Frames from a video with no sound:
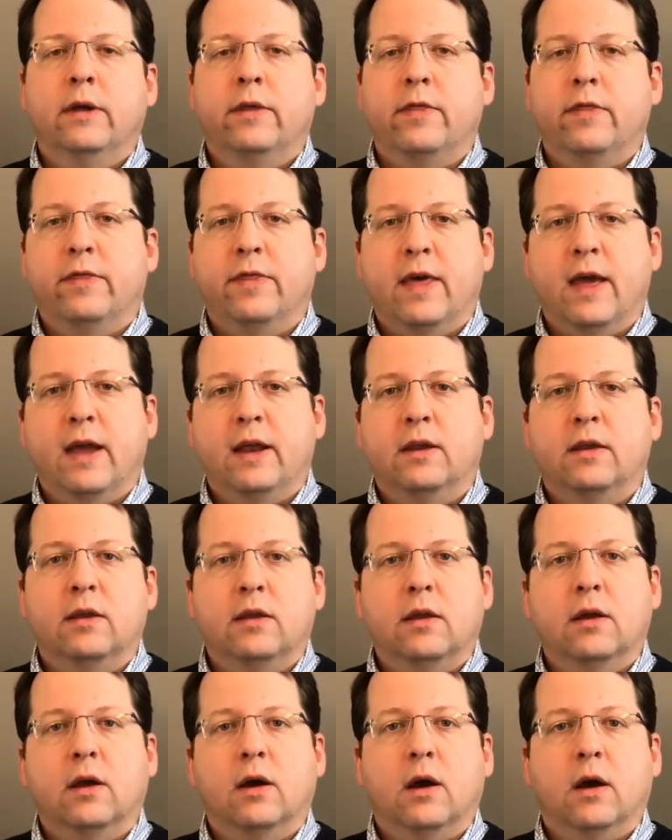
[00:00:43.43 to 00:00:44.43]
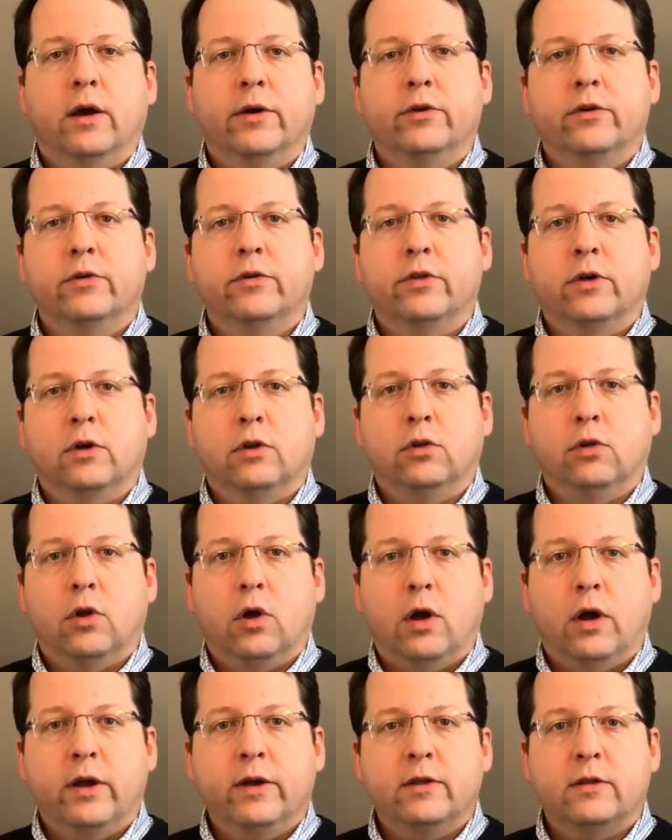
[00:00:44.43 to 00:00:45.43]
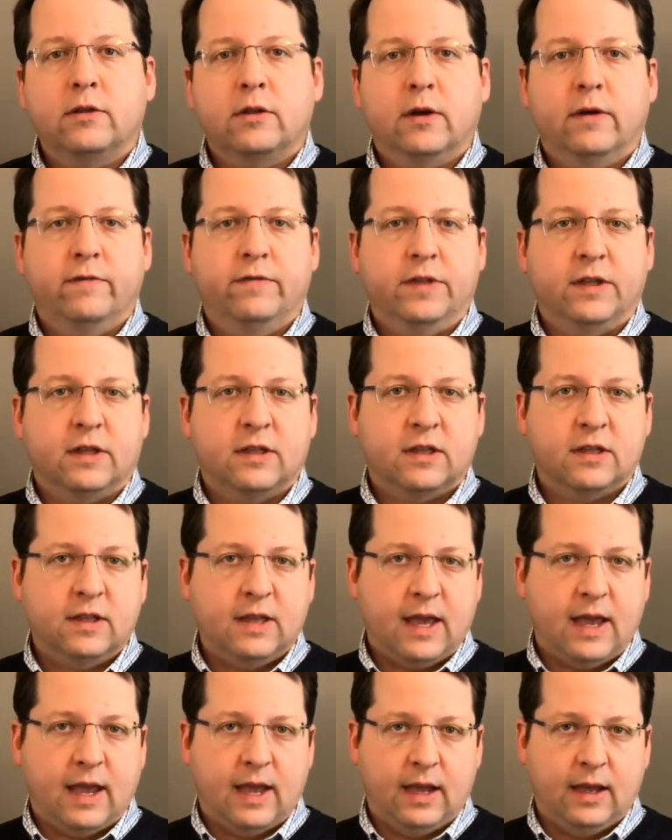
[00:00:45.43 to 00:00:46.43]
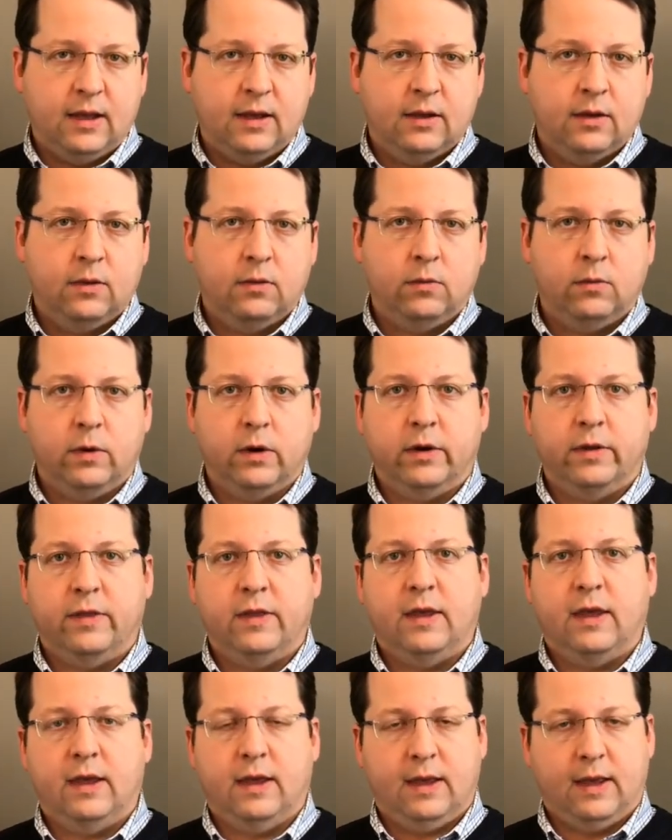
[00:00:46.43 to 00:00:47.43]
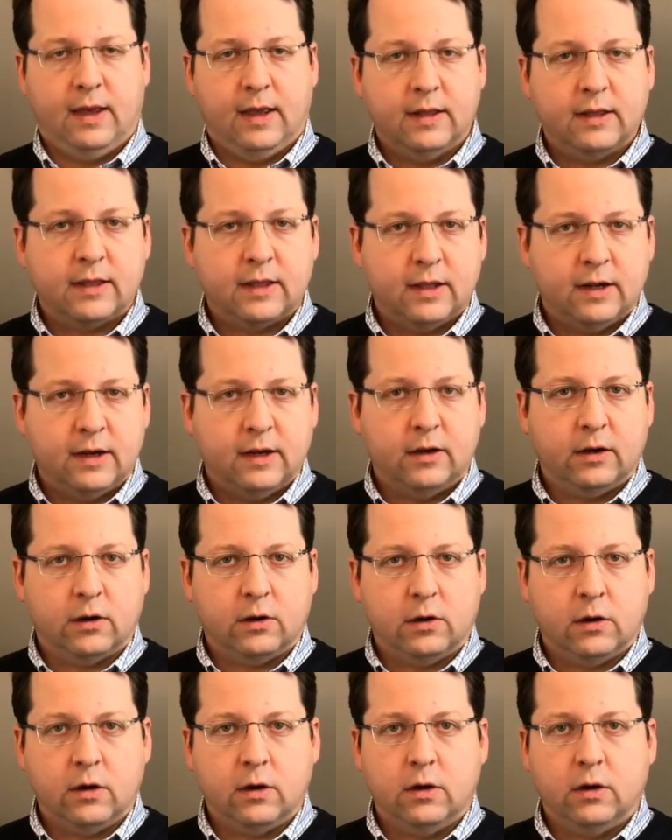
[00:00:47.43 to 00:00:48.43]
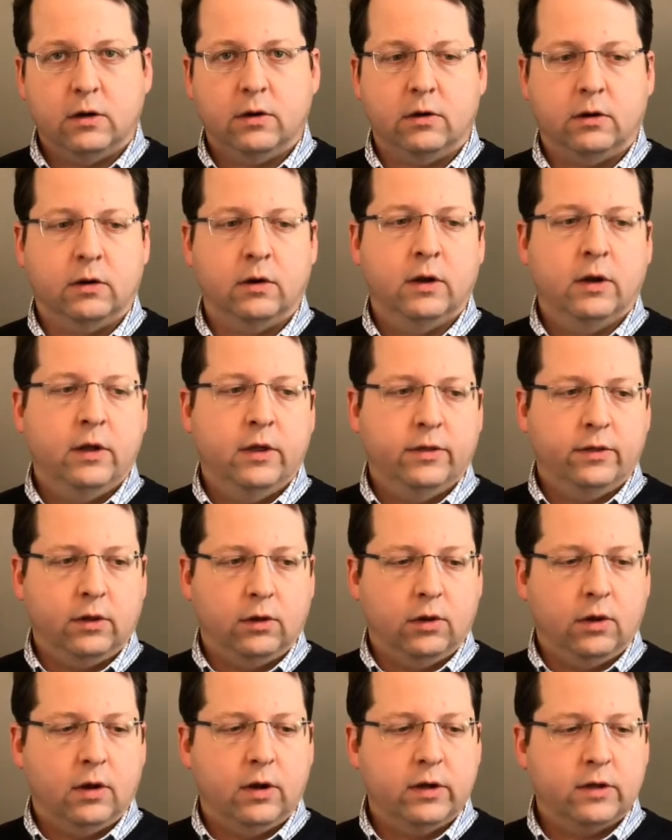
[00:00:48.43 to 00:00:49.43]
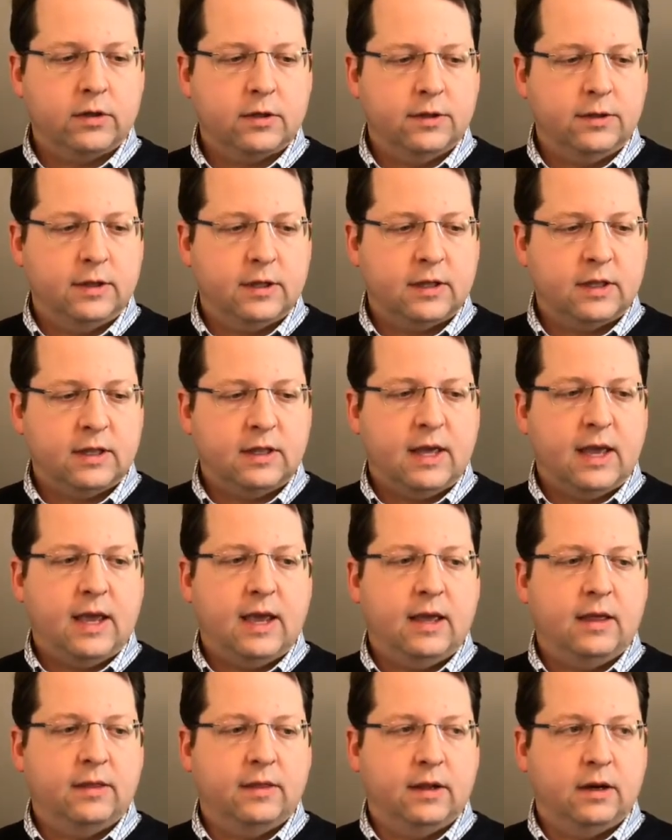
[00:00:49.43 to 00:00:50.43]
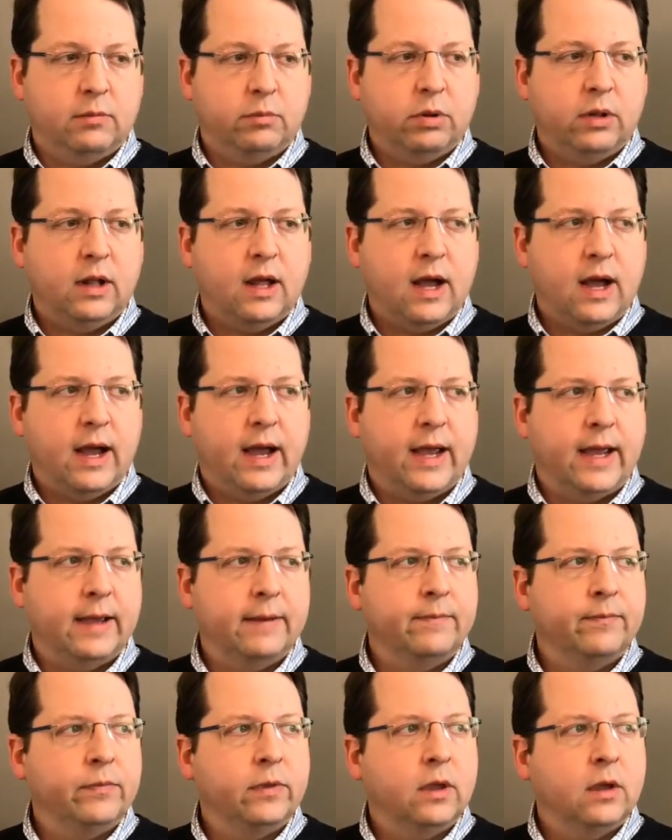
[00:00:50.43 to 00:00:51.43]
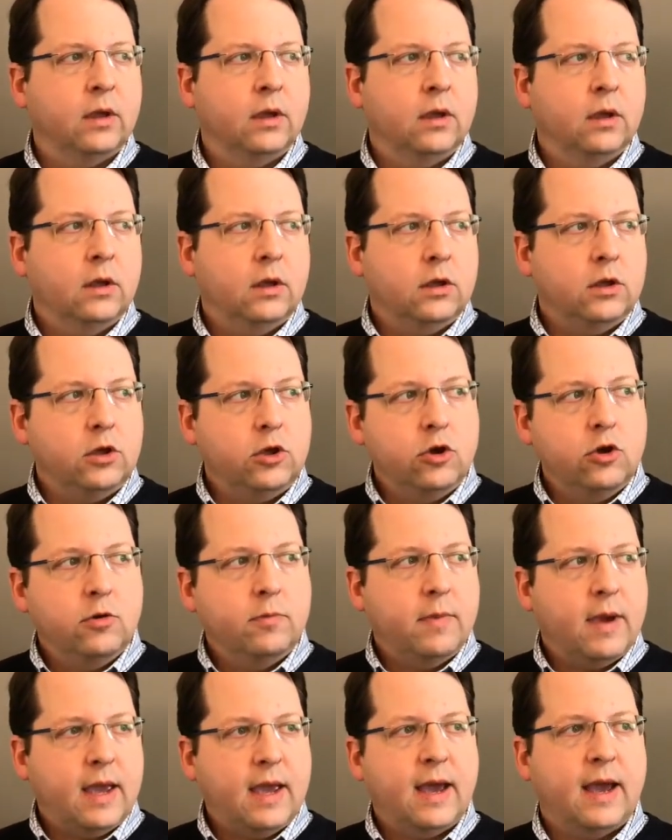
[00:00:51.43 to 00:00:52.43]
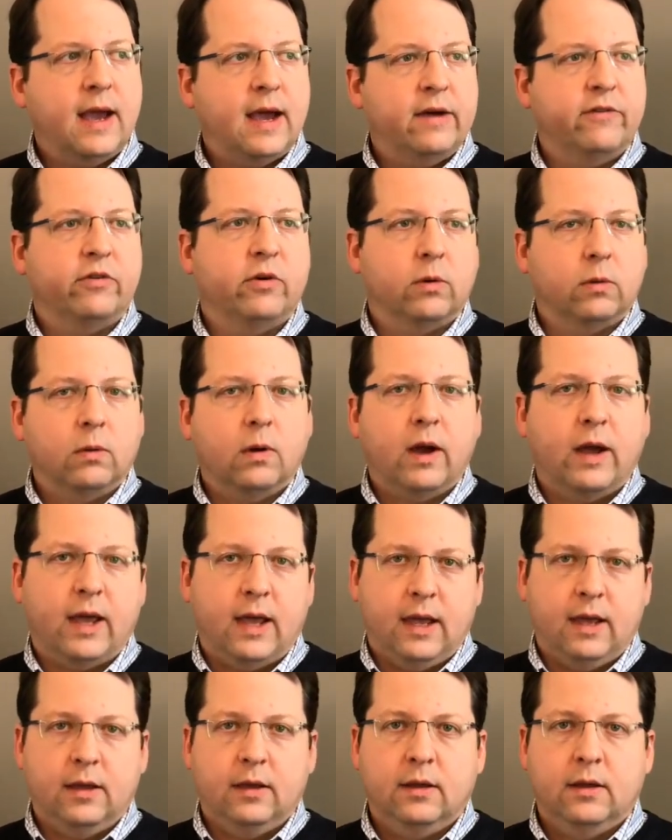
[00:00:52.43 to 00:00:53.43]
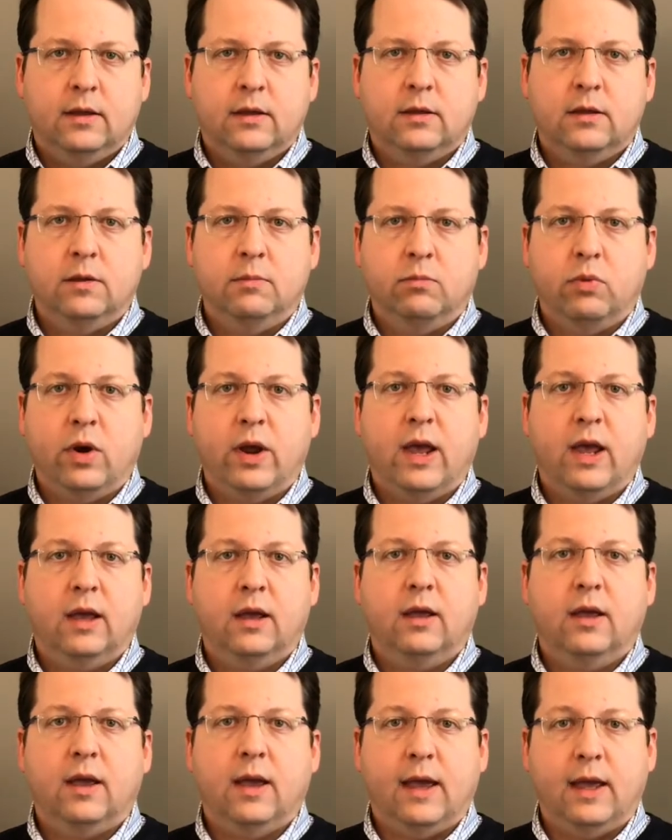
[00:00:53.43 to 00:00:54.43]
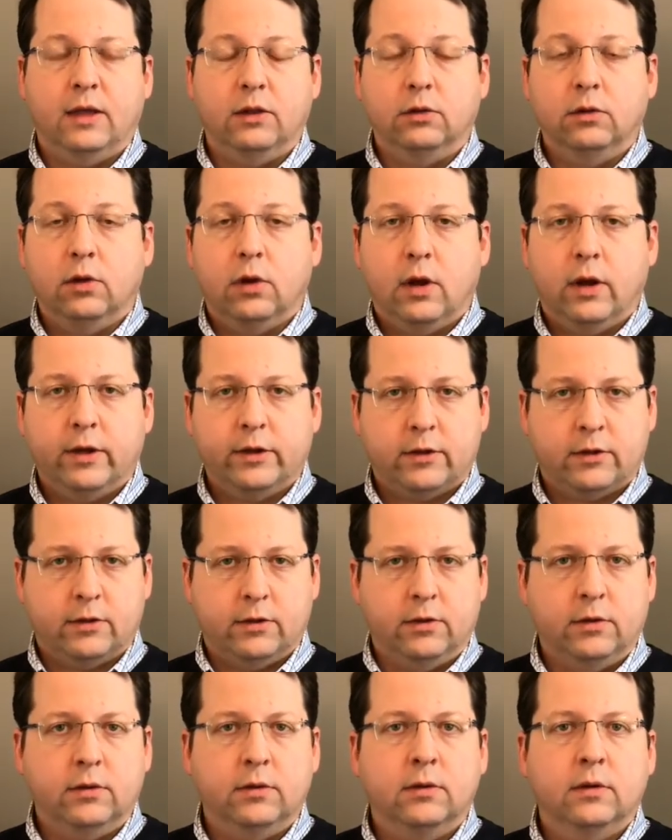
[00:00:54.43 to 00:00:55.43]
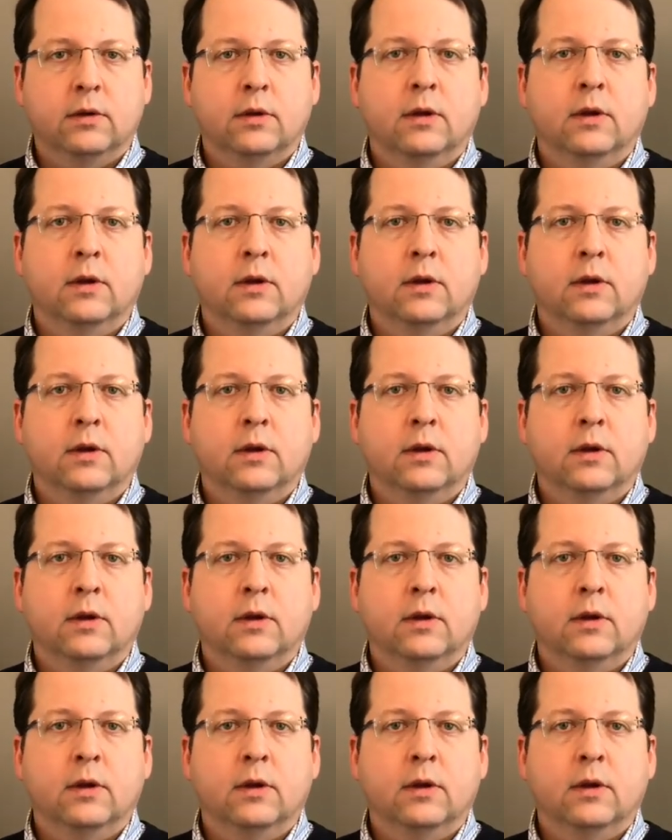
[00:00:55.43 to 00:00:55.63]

then under the laws of the state where the incident occurred or the laws of the state that apply, you may have a right to bring a lawsuit